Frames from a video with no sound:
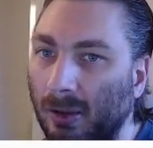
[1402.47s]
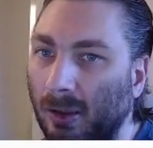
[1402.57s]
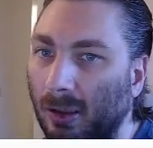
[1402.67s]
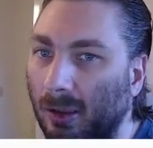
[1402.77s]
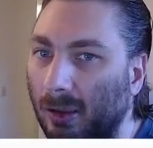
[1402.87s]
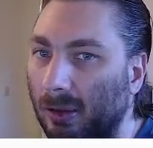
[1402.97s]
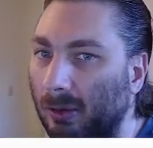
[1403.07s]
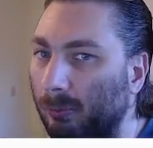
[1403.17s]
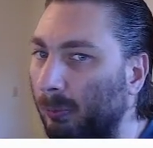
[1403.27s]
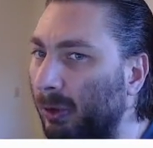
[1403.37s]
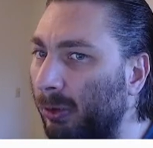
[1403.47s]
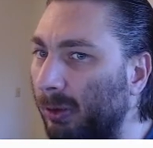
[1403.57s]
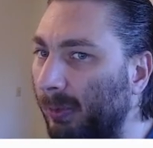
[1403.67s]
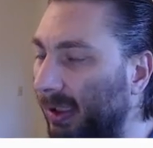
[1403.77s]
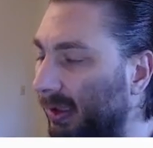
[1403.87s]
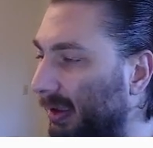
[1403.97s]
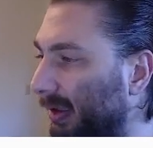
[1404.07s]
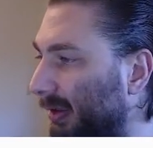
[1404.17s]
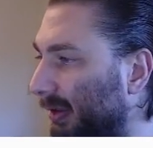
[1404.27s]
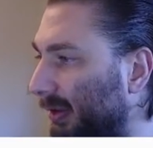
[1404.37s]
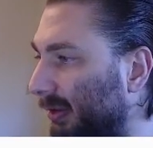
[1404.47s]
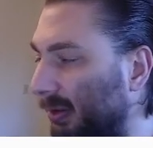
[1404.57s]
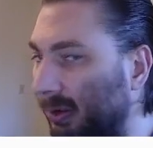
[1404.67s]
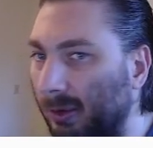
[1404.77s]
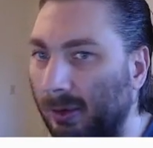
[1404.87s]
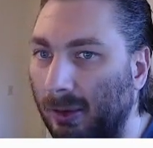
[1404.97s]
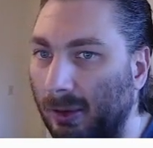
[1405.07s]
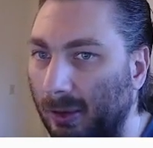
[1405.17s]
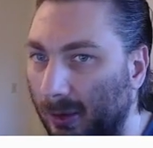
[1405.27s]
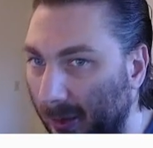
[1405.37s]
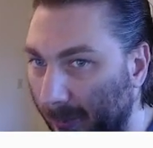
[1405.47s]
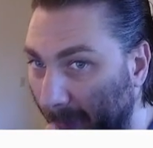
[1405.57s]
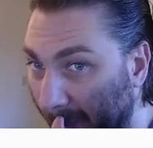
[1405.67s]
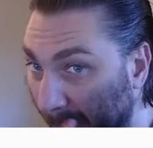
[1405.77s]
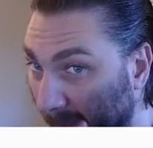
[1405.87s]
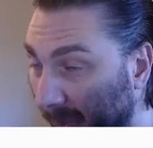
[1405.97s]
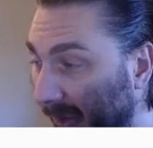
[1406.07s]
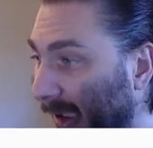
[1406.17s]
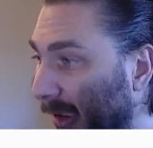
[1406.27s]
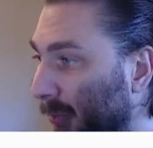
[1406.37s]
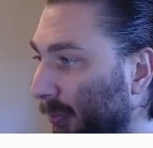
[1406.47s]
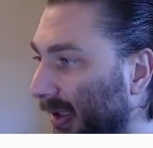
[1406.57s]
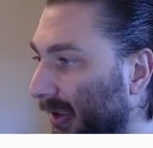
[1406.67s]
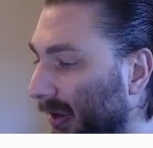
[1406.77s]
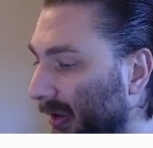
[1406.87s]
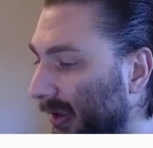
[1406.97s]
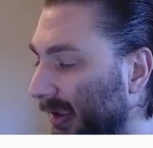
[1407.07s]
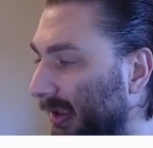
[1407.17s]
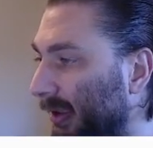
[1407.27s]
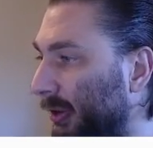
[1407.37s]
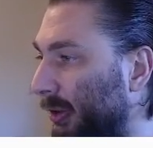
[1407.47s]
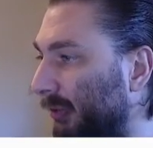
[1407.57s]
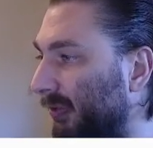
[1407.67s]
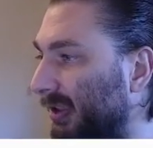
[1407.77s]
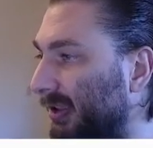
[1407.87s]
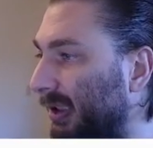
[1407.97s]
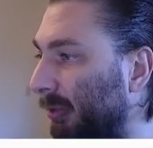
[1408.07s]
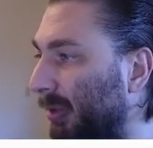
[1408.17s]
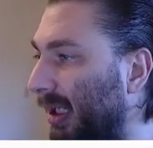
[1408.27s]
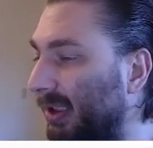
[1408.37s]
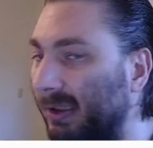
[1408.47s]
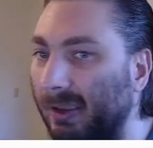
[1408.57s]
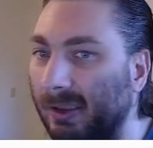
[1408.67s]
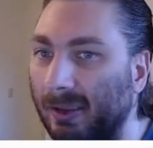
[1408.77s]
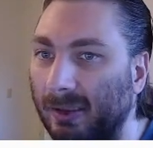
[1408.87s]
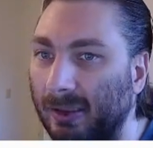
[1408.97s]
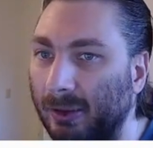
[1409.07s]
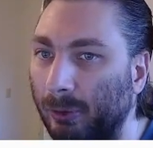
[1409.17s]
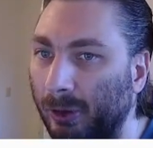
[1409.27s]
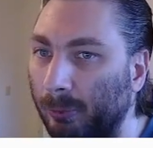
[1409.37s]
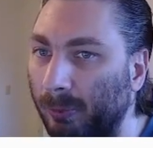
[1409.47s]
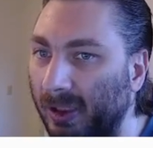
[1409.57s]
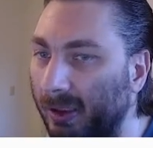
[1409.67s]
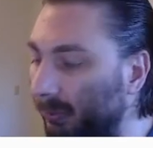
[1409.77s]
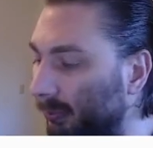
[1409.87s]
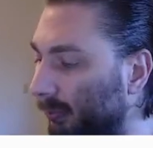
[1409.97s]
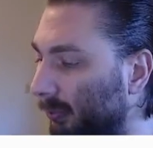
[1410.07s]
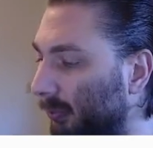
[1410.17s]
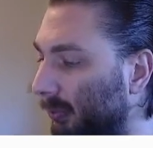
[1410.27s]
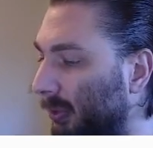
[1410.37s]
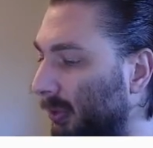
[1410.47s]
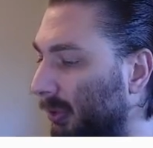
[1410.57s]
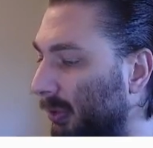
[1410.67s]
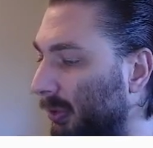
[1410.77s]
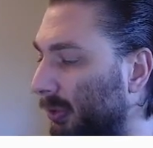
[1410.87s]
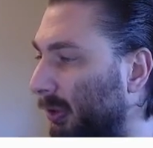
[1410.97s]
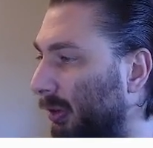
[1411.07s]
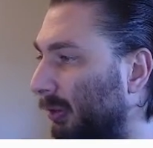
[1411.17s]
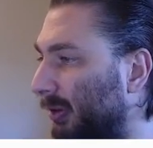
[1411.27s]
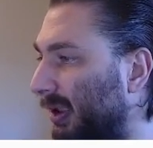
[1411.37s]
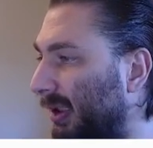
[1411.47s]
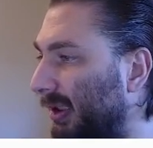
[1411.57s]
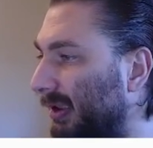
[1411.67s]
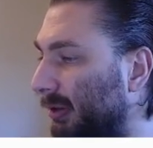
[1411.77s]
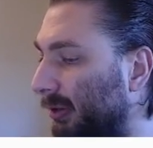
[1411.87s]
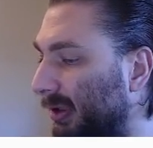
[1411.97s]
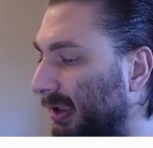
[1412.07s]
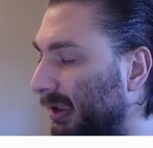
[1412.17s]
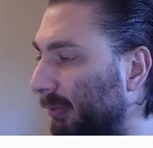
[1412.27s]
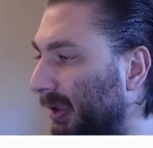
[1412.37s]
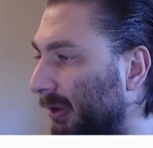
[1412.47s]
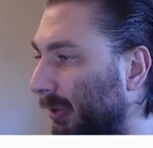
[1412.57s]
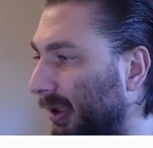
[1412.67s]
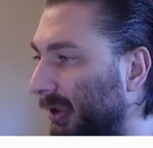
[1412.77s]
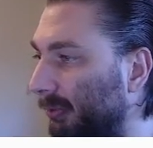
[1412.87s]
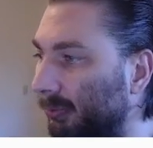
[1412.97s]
we're going to make this dependent on how big the surface that we passed it is going to be. So size is going to need to be an array.